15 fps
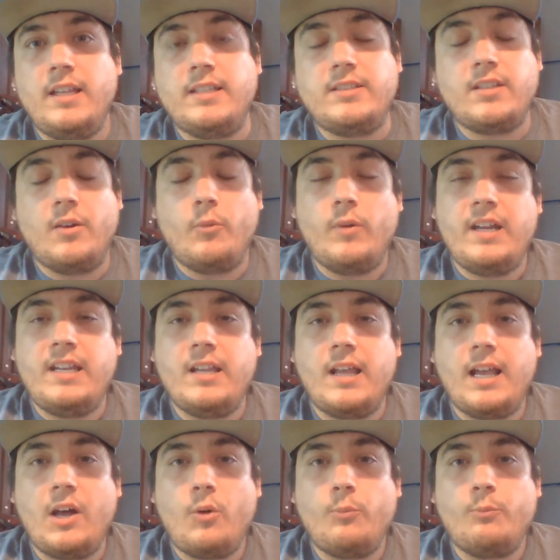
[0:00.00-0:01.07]
It's a way to
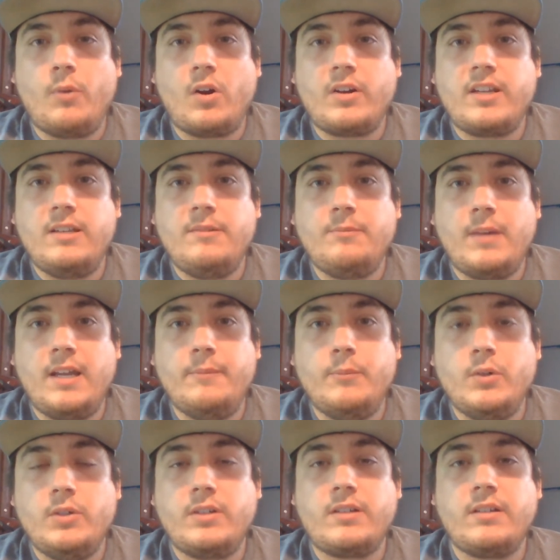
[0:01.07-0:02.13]
help market my
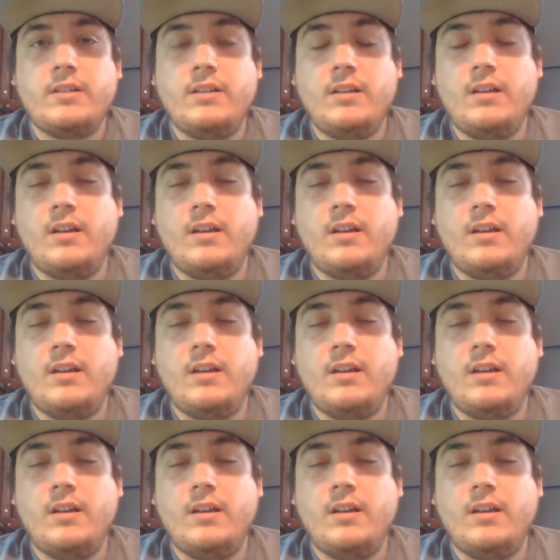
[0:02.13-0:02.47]
book.